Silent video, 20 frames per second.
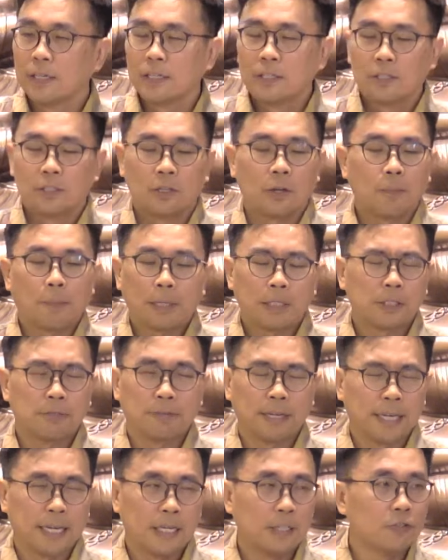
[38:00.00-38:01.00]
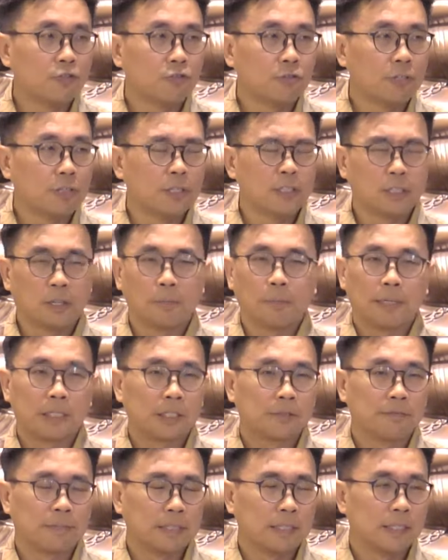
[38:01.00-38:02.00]
Not much of a hatred, not
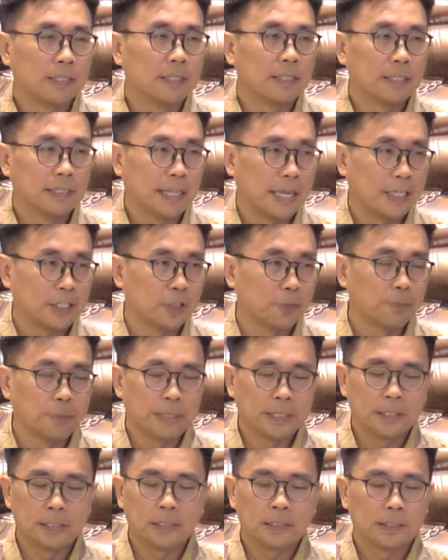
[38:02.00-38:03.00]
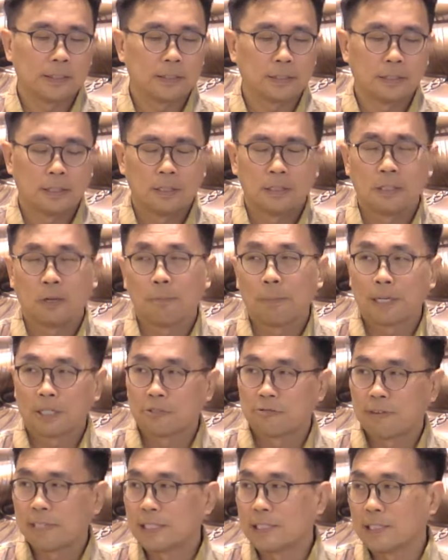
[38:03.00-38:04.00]
much of an attachment, not
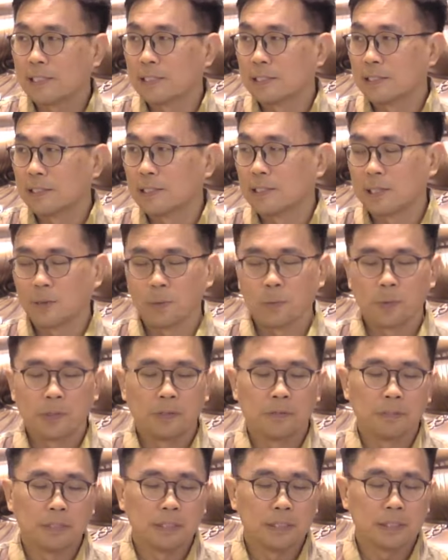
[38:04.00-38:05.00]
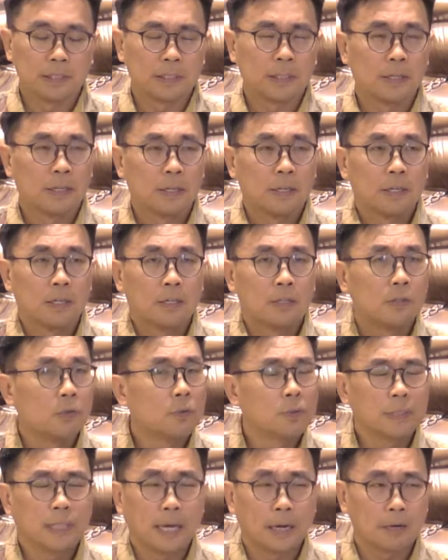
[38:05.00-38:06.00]
much restlessness and worries.
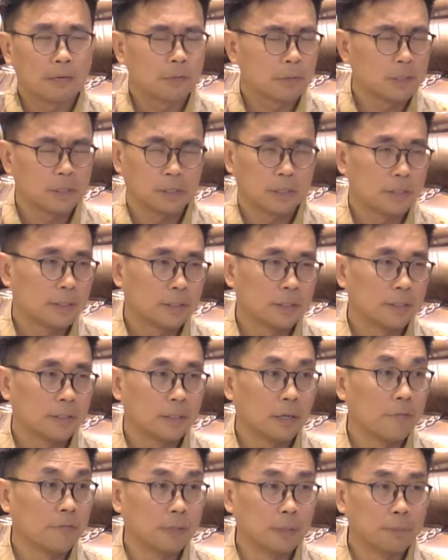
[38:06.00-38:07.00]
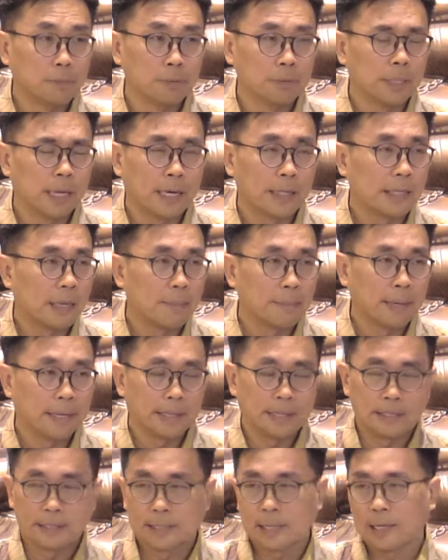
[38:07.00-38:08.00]
No doubt of the Buddha, Dhamma,
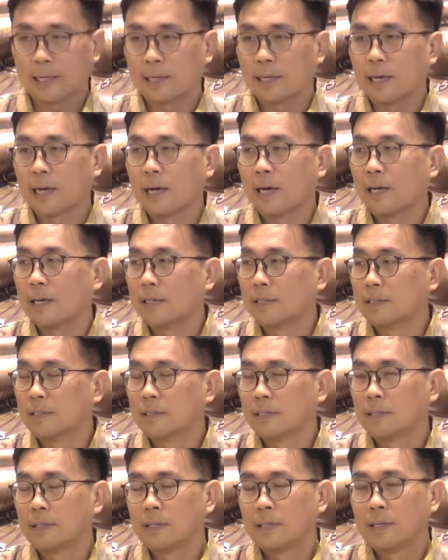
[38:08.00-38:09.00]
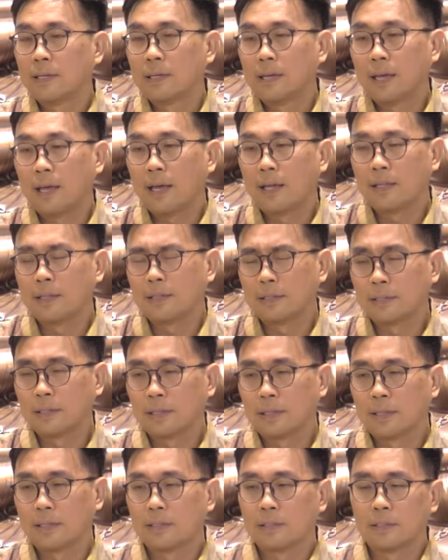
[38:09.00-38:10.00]
and the Sangha, and
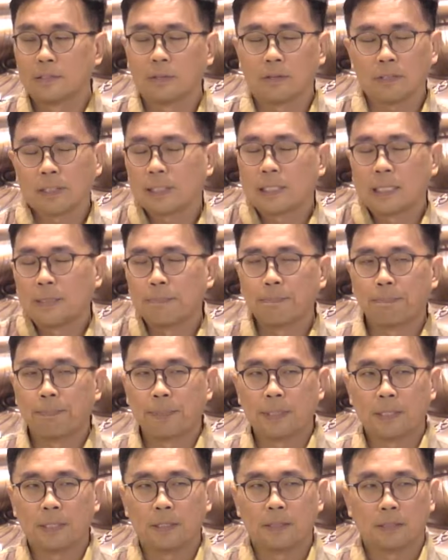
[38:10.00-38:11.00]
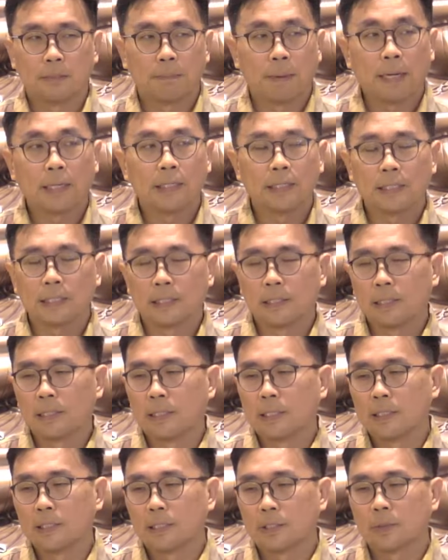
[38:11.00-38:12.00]
not sleepy. The mind is
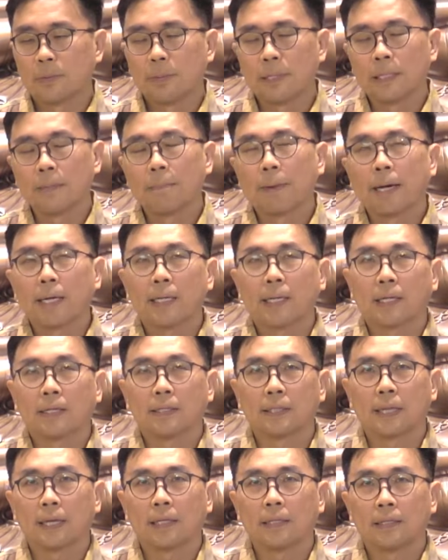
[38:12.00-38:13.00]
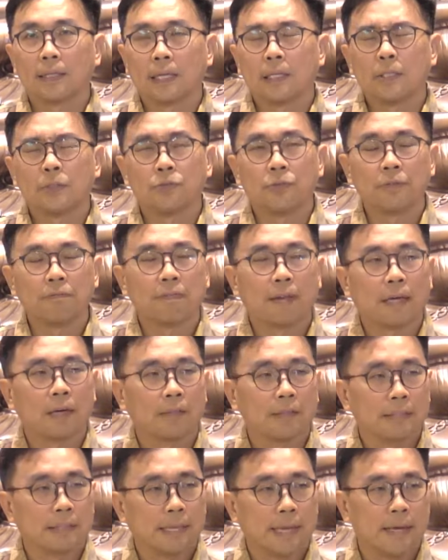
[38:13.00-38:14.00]
alert. So when the mind like that, then you reflect
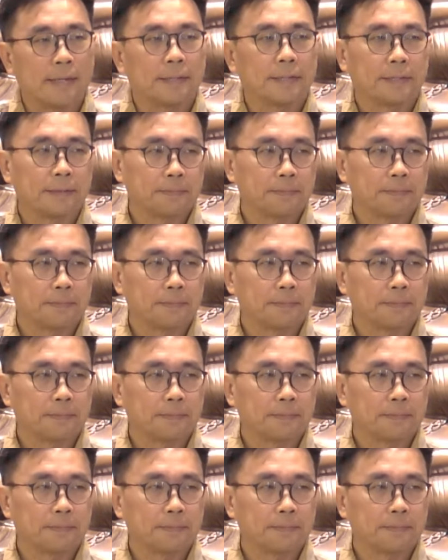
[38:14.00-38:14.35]
on death.